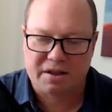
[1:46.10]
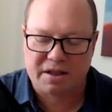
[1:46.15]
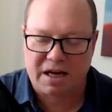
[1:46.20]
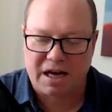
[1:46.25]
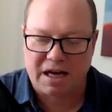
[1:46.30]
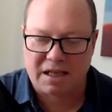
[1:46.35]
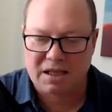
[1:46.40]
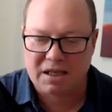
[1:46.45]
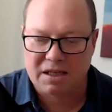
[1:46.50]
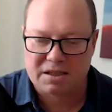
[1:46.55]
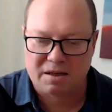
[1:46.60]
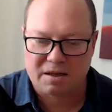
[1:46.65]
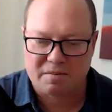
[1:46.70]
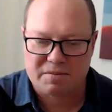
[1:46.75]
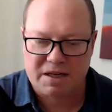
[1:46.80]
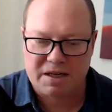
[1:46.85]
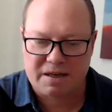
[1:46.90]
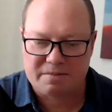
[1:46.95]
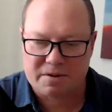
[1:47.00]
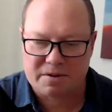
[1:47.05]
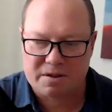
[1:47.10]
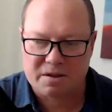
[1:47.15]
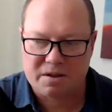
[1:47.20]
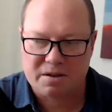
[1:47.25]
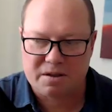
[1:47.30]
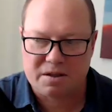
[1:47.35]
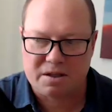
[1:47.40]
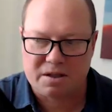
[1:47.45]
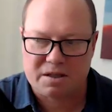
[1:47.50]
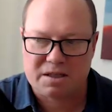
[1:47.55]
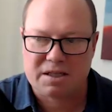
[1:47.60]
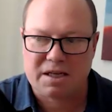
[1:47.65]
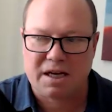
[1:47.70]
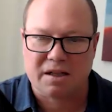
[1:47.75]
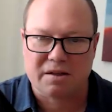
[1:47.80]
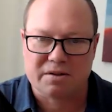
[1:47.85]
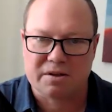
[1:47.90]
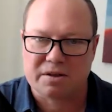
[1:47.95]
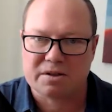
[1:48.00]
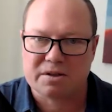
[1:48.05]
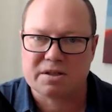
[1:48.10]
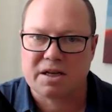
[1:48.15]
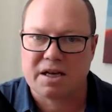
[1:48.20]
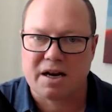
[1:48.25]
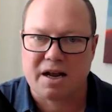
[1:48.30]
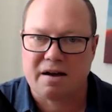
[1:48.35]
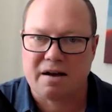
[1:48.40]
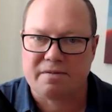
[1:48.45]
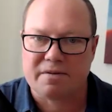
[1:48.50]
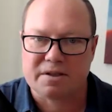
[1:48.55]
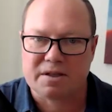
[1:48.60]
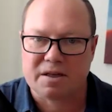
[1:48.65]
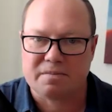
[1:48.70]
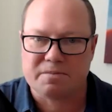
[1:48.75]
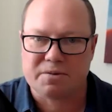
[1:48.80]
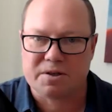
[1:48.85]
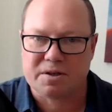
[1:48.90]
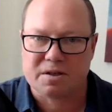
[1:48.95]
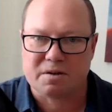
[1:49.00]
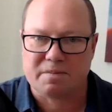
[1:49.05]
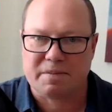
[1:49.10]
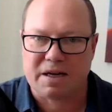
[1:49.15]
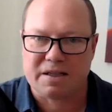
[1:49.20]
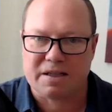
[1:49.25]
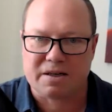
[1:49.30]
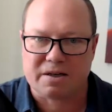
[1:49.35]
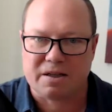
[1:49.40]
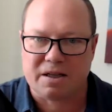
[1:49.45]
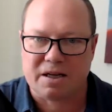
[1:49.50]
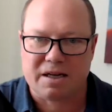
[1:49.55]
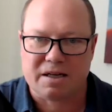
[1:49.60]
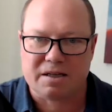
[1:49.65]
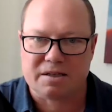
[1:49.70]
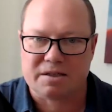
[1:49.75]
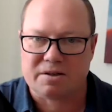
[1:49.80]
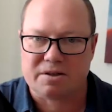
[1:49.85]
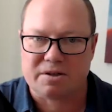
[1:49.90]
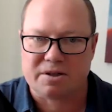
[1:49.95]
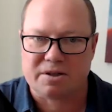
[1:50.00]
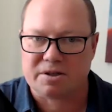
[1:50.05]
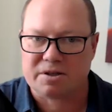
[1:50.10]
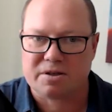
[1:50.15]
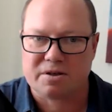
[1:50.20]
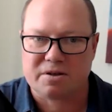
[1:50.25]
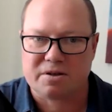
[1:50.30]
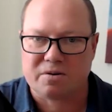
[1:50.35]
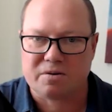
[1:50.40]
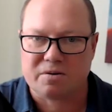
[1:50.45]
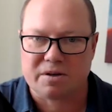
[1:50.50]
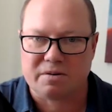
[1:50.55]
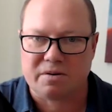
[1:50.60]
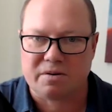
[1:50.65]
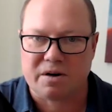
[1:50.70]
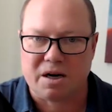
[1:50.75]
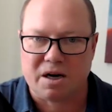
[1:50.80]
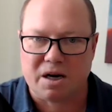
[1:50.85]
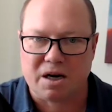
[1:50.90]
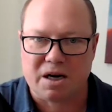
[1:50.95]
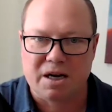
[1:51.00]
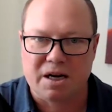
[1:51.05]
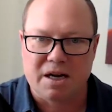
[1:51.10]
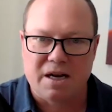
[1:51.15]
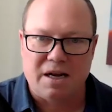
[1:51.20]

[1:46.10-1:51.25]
I think sometimes the sellers can have assumptions about their clients that are just totally wrong.